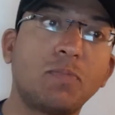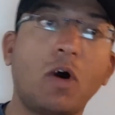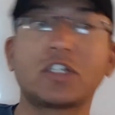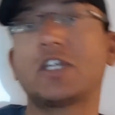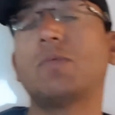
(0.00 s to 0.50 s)

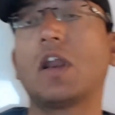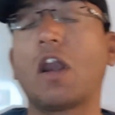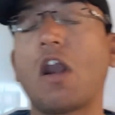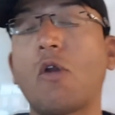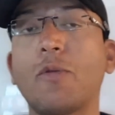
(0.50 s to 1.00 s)
possible
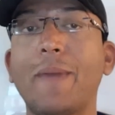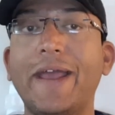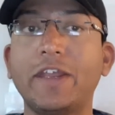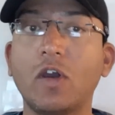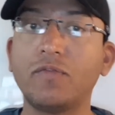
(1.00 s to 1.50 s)
around
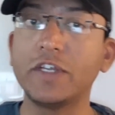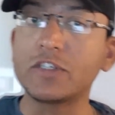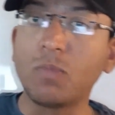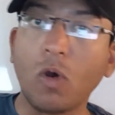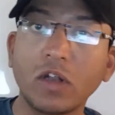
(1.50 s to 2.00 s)
many of
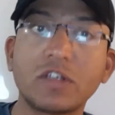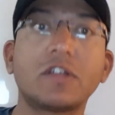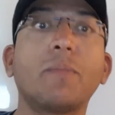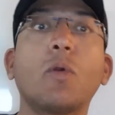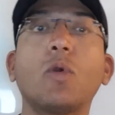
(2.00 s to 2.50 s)
these bonds,
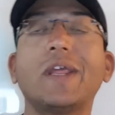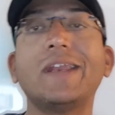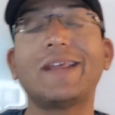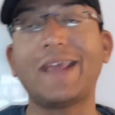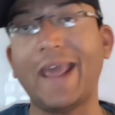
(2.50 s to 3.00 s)
the
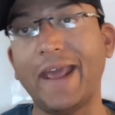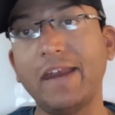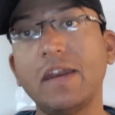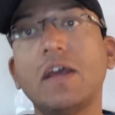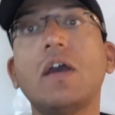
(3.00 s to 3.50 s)
protein
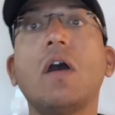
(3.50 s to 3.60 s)
can,